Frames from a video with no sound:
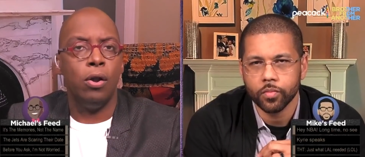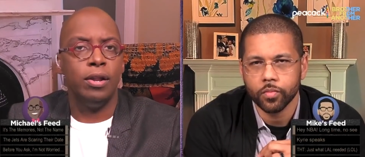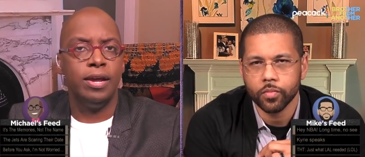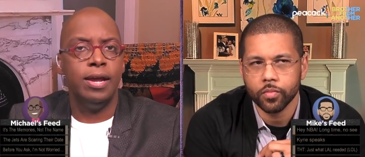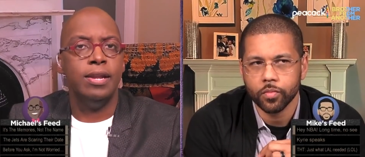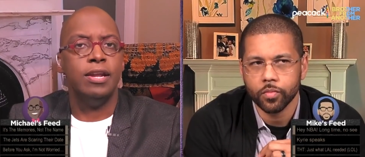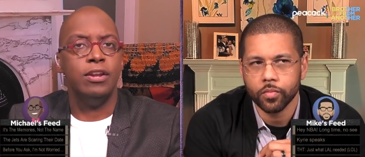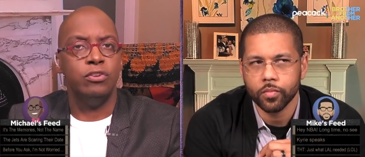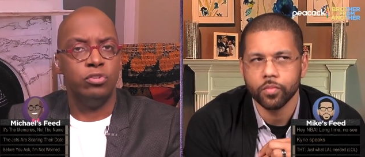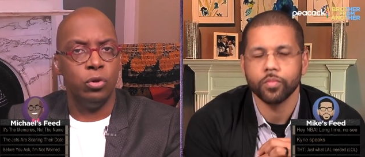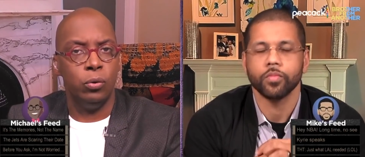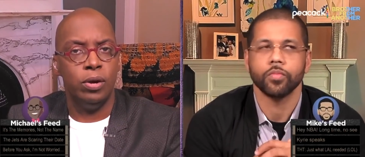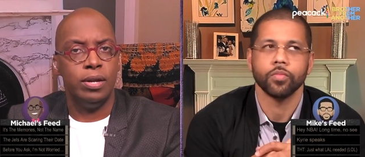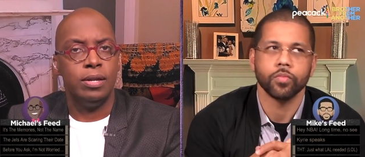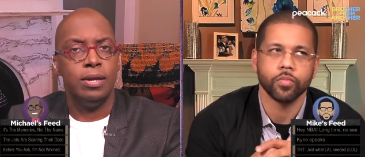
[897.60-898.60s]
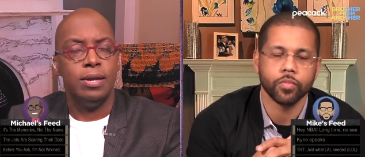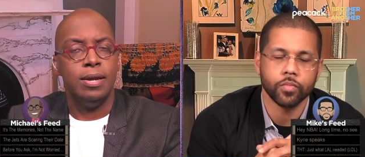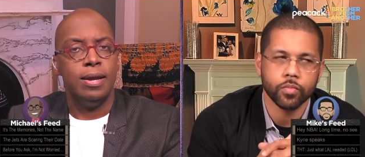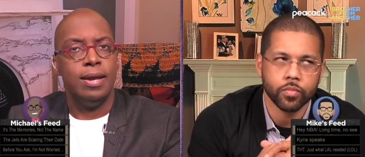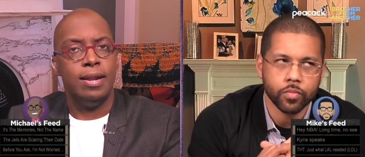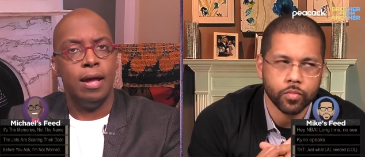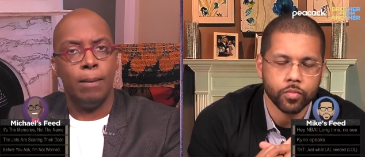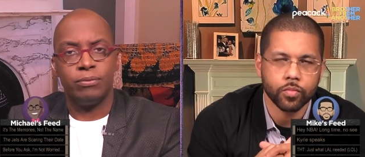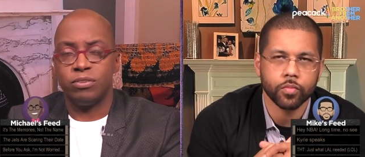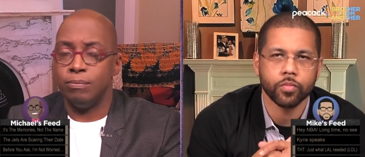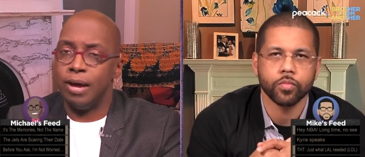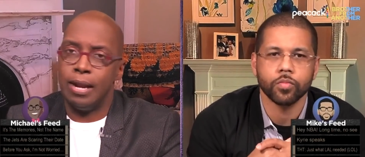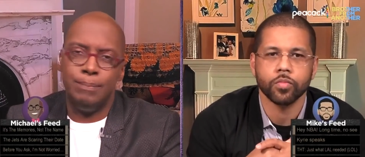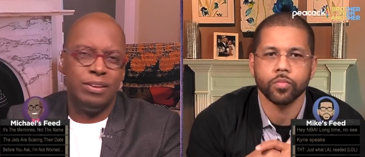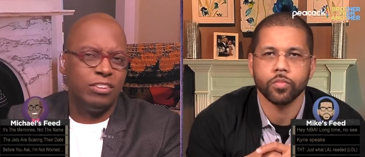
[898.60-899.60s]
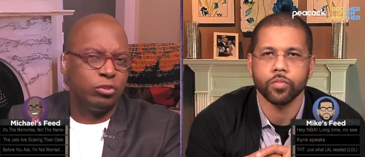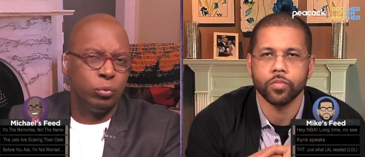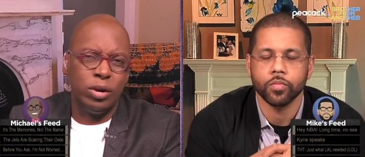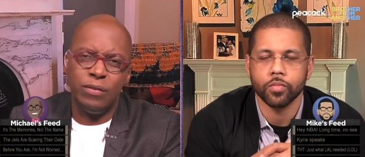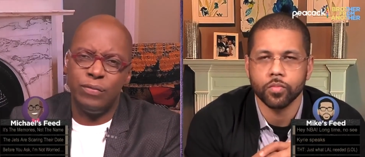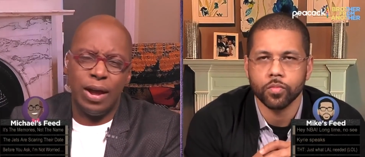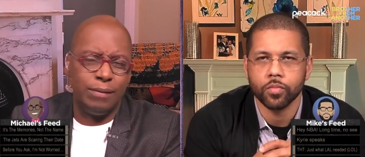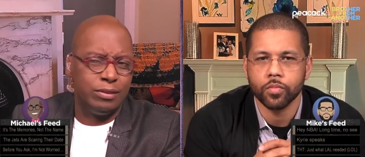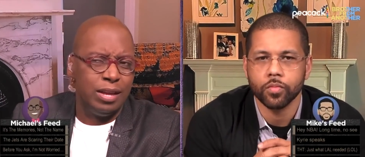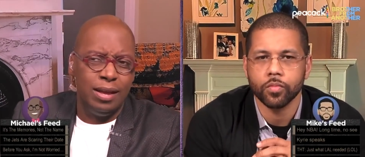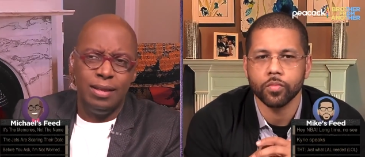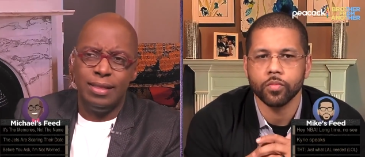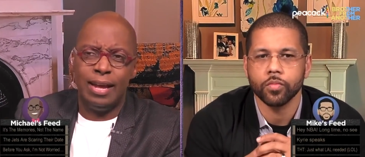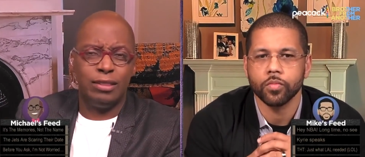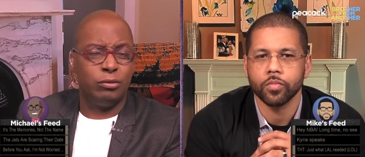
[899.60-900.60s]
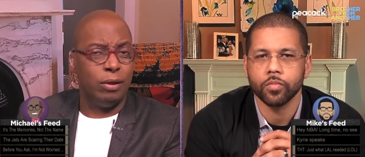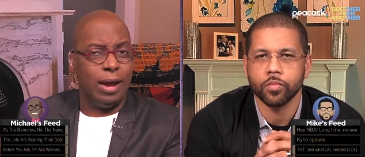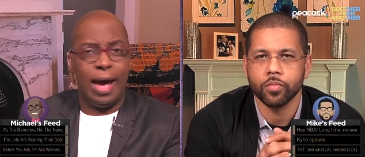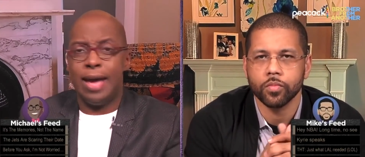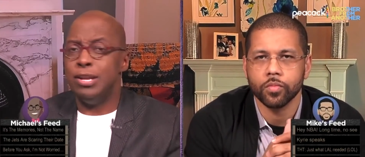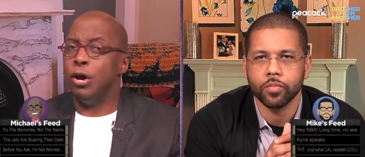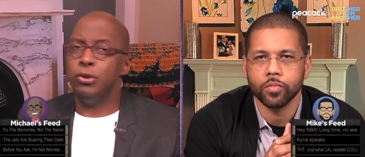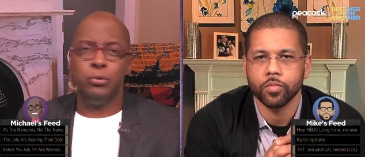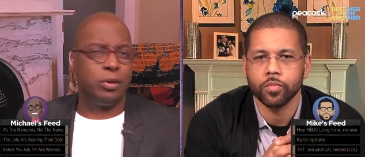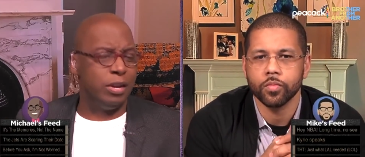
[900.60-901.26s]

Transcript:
Speaker 1: in and do it and help somebody because 25 like I know you can